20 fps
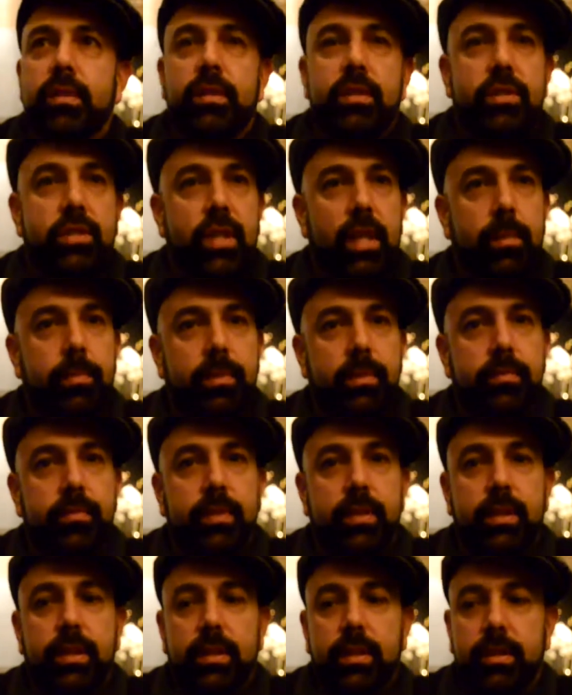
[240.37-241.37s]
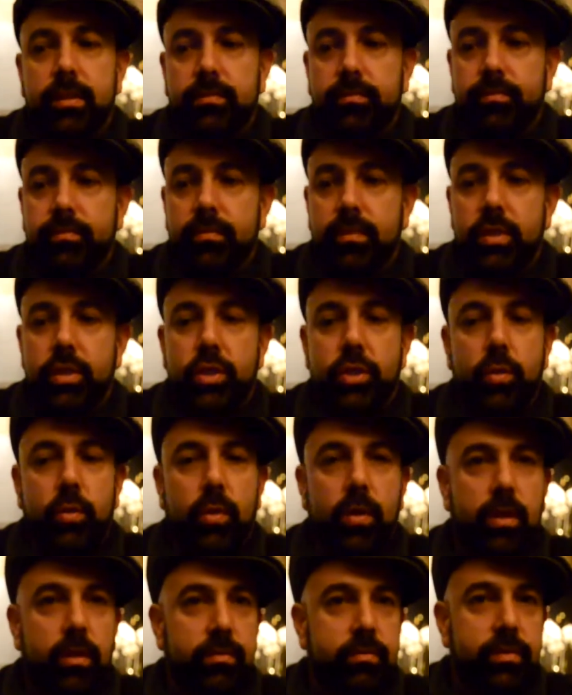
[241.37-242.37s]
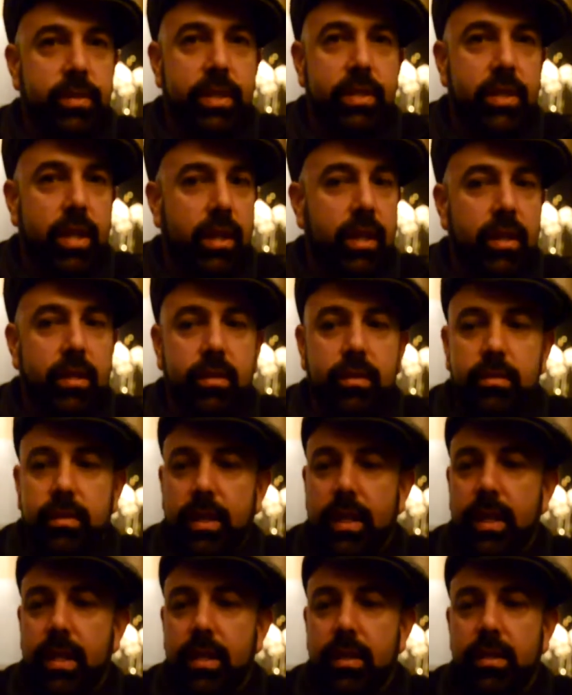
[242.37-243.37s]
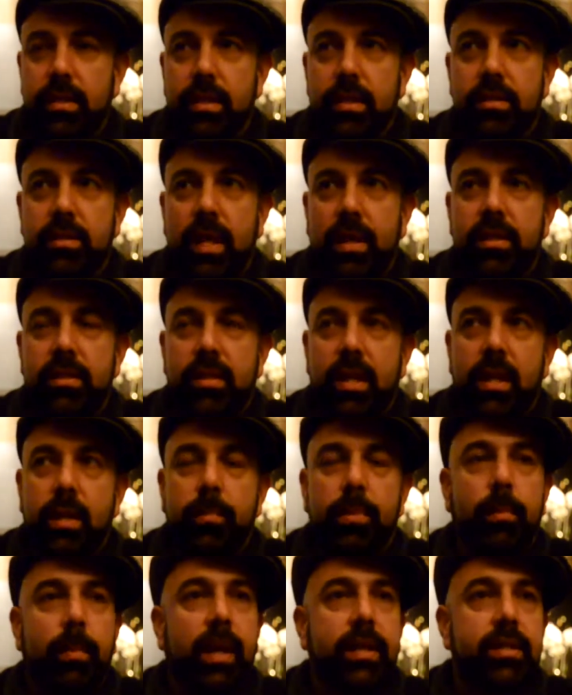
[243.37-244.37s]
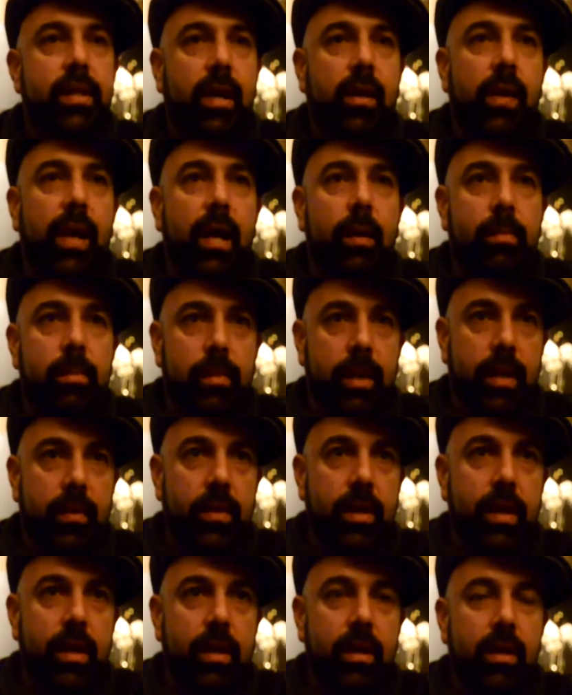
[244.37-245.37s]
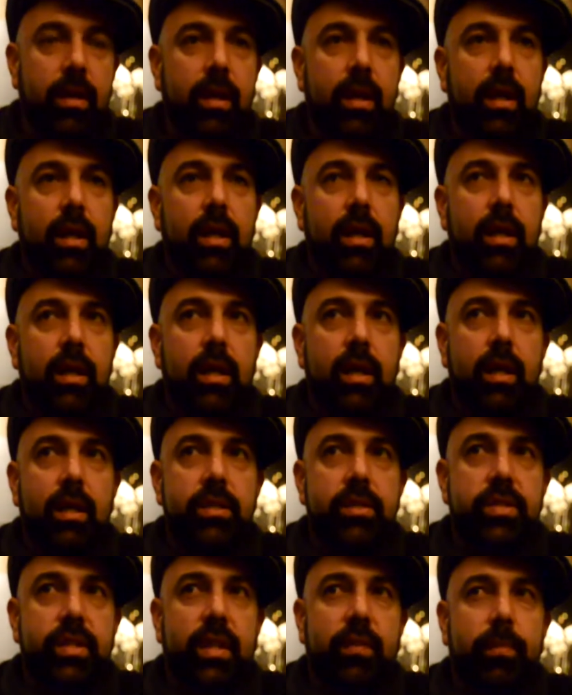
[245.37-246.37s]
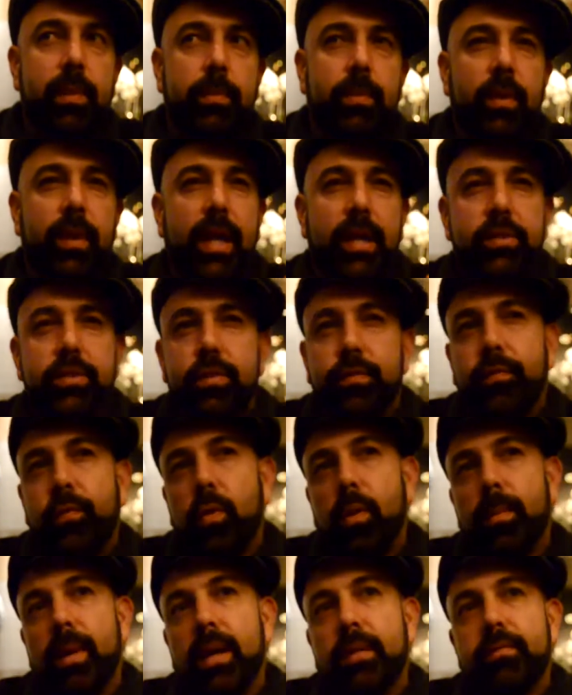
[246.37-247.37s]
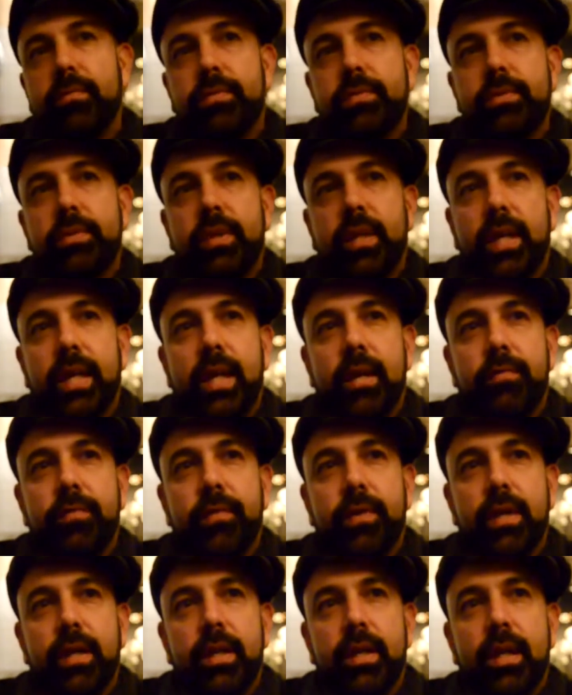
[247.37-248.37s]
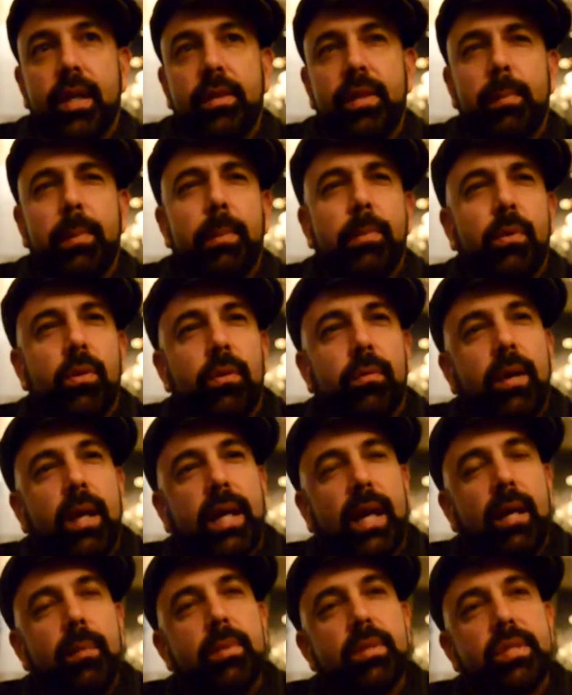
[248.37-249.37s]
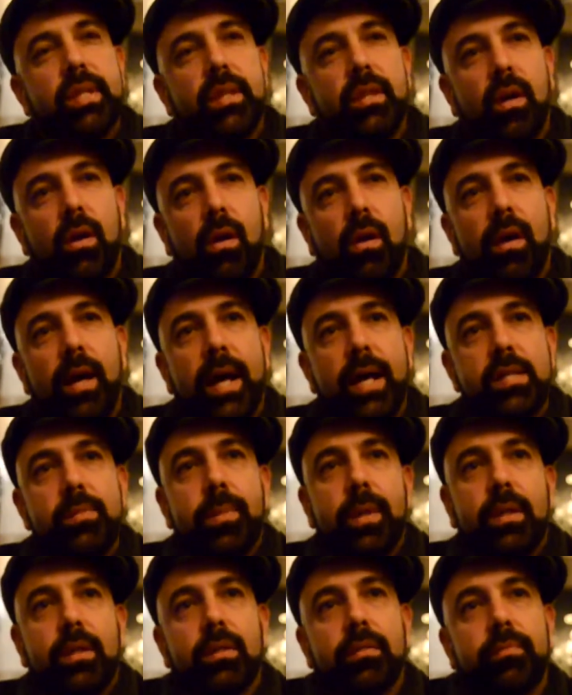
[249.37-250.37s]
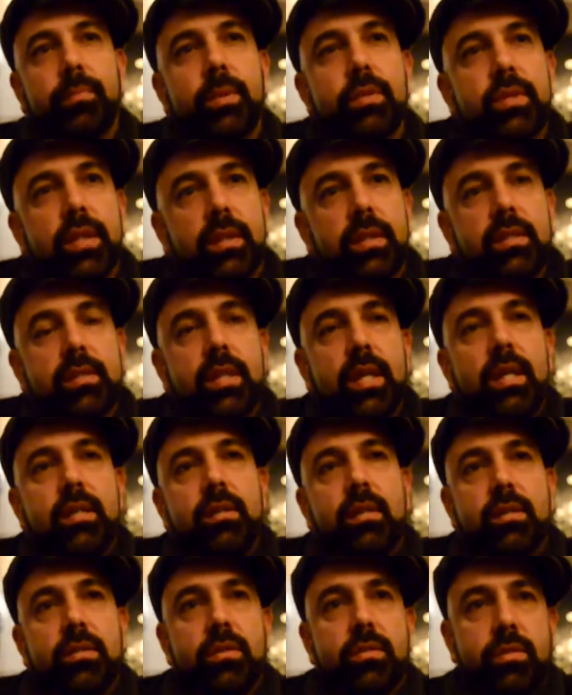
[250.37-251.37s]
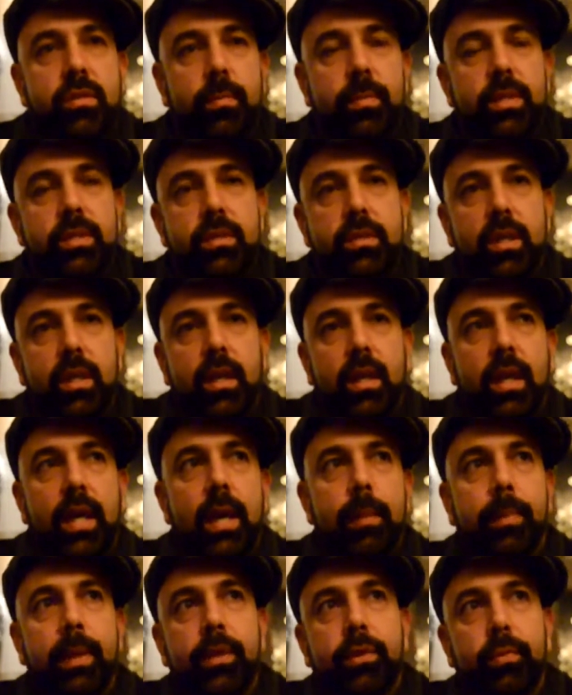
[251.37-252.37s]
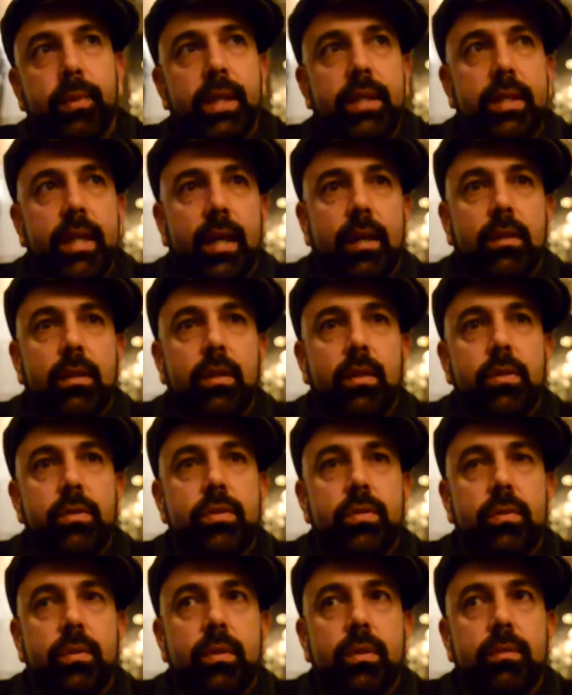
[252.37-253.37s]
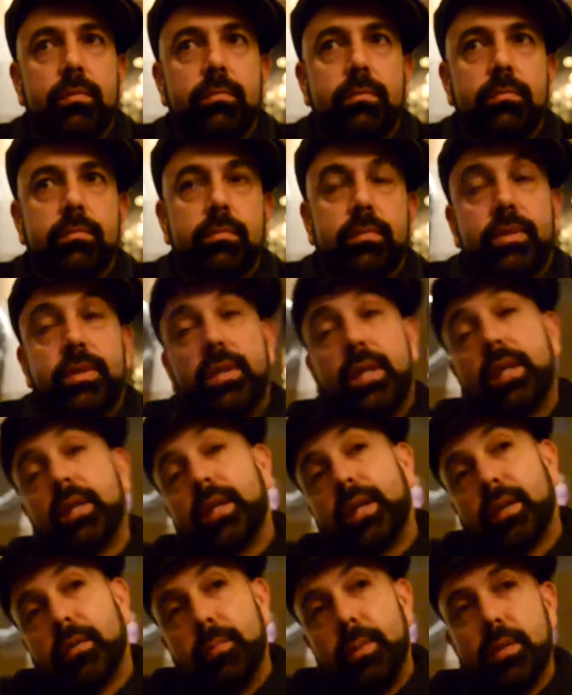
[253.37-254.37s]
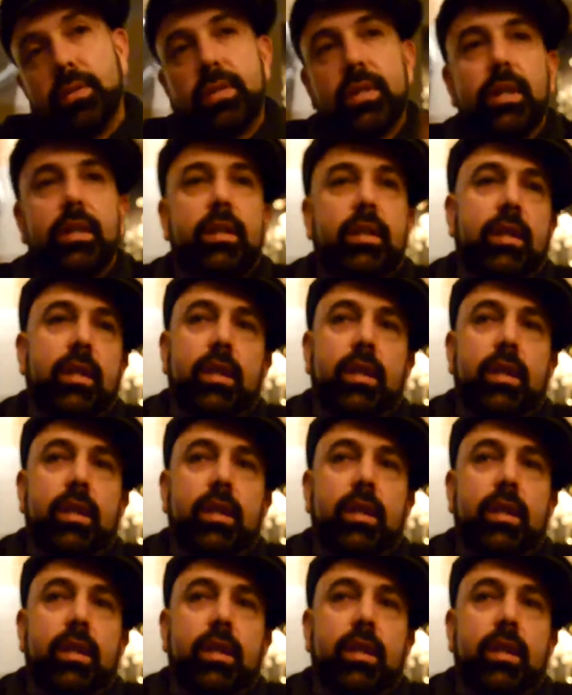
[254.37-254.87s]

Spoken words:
in the shape of a Shure DJ needle, and I decided to put my entire album on there. Just to give people an extra format so they can have fun. I think people are kind of missing the art aspect of music these days because there's so much MP3 downloads or stealing of music.